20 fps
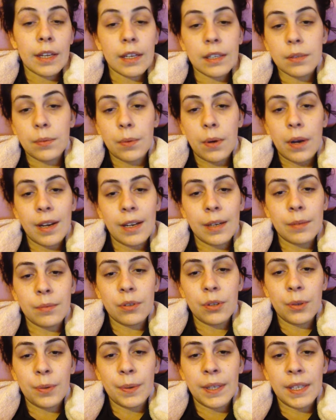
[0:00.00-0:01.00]
that's why I'm
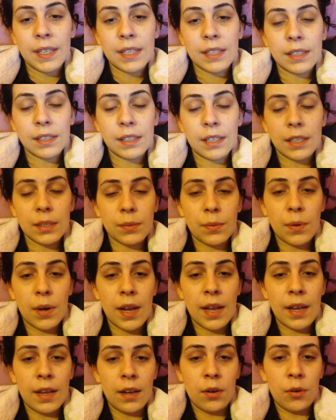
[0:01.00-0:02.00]
doing this, and that's
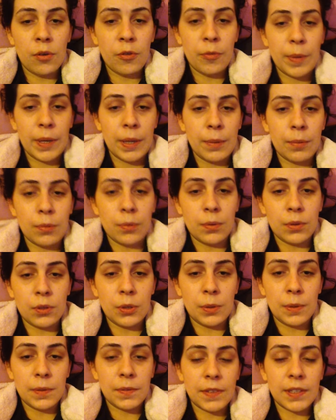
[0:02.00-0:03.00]
why a lot of people are
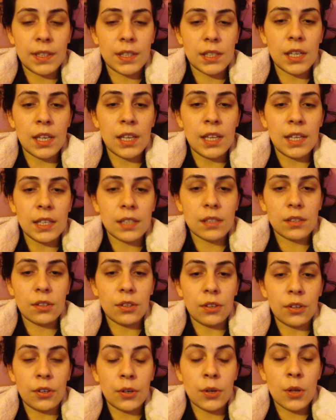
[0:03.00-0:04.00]
doing things like this,
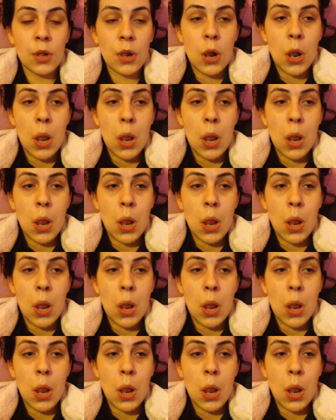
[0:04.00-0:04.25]
to